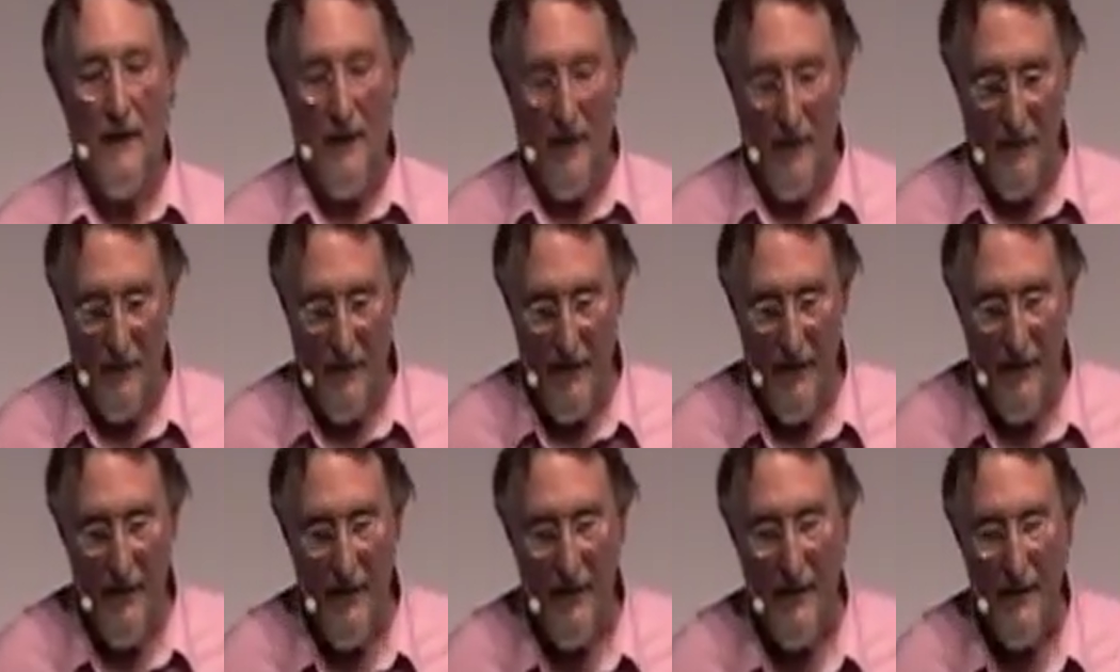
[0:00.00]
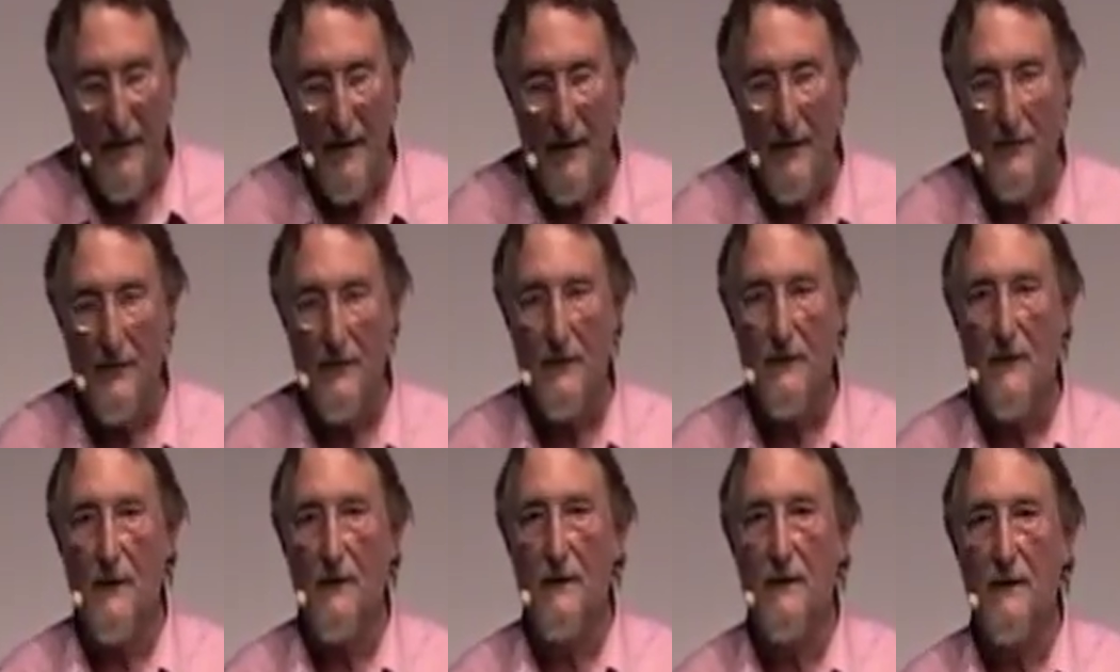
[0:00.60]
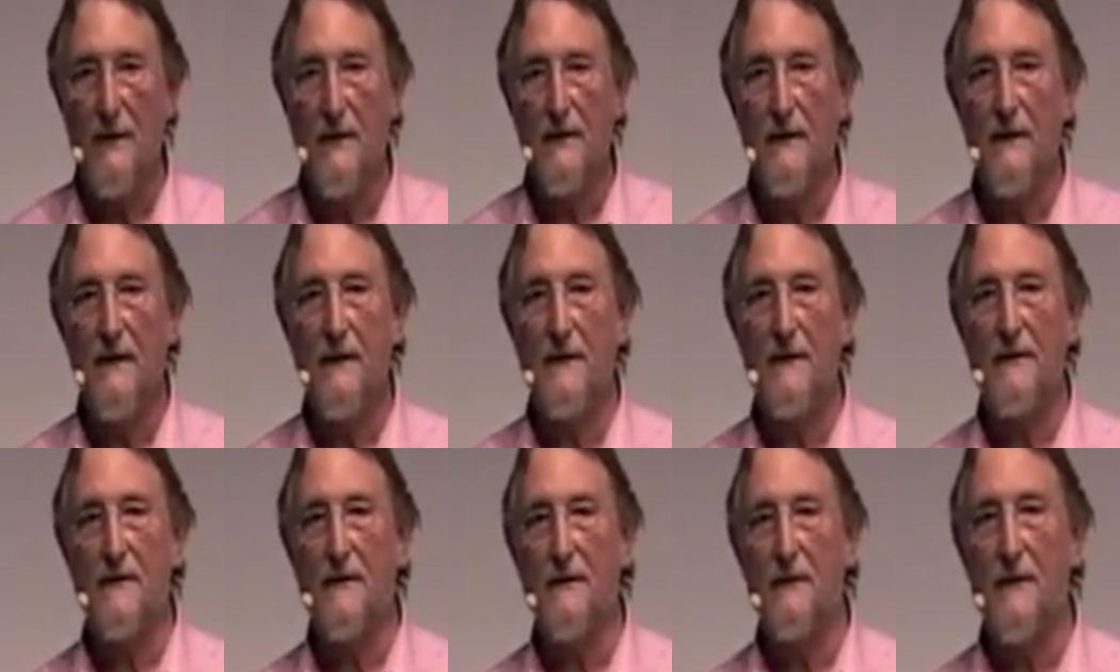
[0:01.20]
okay, I was going in
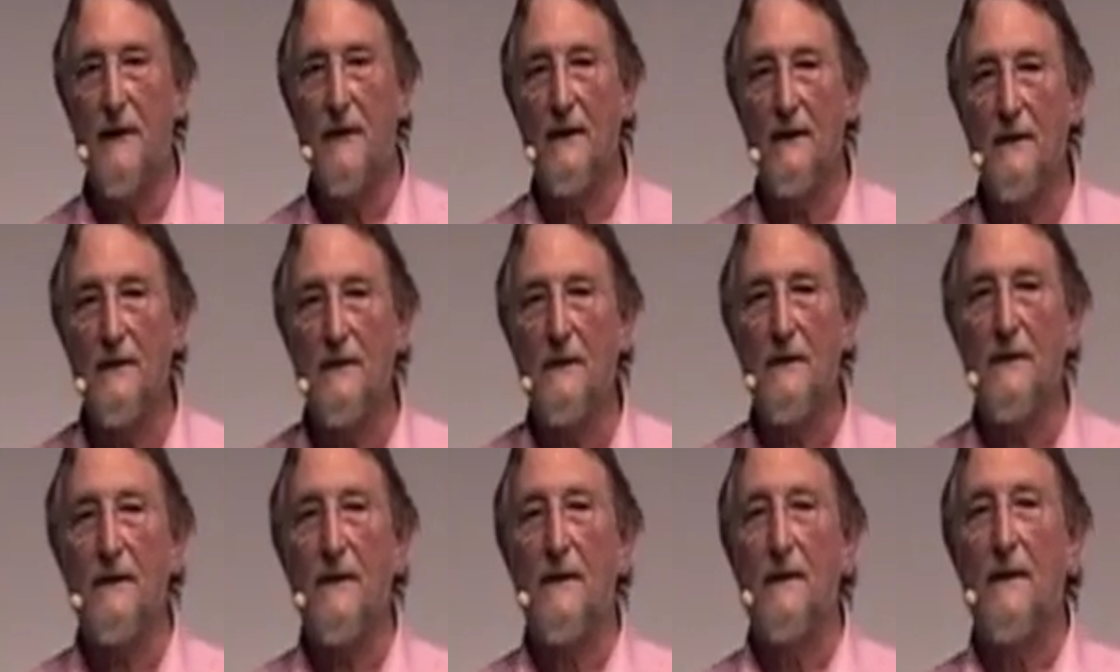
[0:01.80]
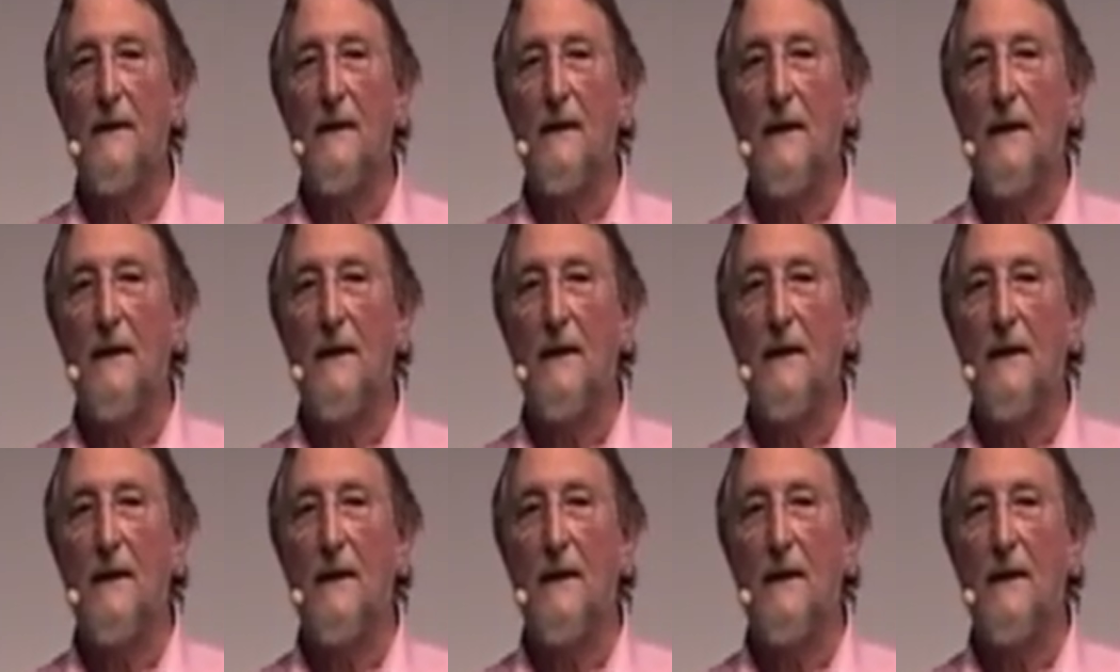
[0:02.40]
this direction.